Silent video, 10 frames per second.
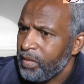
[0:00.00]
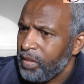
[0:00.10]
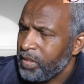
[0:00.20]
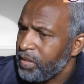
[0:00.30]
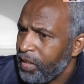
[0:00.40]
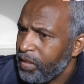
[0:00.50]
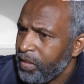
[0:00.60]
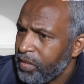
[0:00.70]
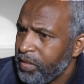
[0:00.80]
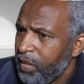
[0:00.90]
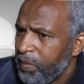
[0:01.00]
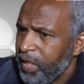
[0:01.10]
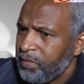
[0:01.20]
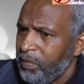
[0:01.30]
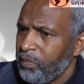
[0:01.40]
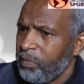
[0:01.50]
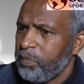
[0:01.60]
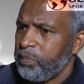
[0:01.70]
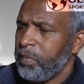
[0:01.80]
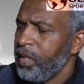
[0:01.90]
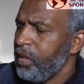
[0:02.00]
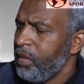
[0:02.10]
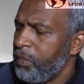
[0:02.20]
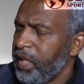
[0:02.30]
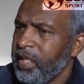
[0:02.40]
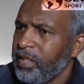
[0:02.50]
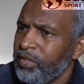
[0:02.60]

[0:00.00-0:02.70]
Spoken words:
This isn't a place for picking